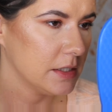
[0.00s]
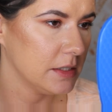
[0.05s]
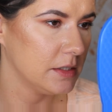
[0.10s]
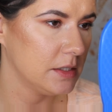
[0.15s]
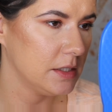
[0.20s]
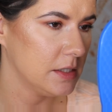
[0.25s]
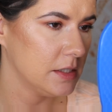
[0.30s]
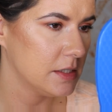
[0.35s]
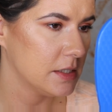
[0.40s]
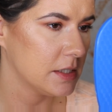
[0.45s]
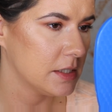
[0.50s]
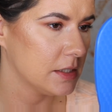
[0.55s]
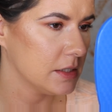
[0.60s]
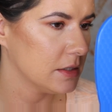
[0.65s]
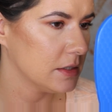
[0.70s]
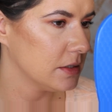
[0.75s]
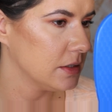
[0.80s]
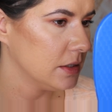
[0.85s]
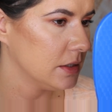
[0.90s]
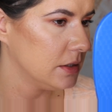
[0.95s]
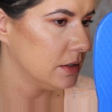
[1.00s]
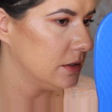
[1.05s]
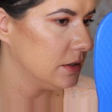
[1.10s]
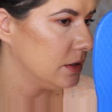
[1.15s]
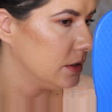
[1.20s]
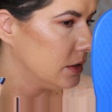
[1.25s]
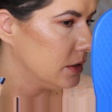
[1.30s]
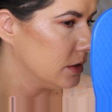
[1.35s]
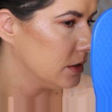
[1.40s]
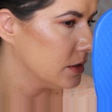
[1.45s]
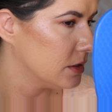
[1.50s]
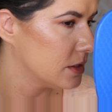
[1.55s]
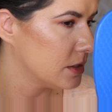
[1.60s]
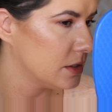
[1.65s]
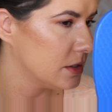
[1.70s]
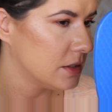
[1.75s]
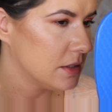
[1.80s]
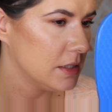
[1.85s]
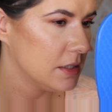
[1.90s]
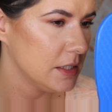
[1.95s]
It did, it did, it
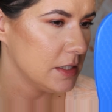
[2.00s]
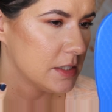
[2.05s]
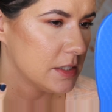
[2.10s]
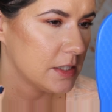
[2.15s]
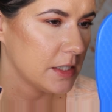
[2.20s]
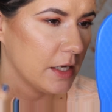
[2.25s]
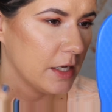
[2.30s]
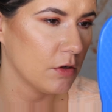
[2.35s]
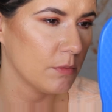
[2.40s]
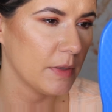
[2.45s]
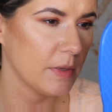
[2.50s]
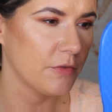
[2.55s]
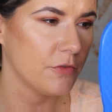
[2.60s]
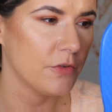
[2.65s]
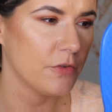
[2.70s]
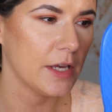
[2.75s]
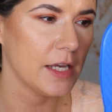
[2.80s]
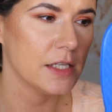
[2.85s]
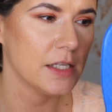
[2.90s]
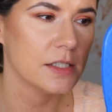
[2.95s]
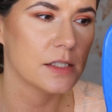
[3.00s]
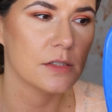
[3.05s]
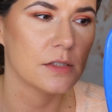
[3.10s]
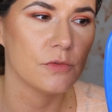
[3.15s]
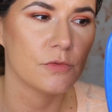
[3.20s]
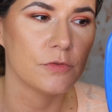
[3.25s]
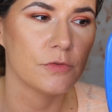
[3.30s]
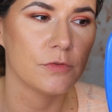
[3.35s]
did stay on my face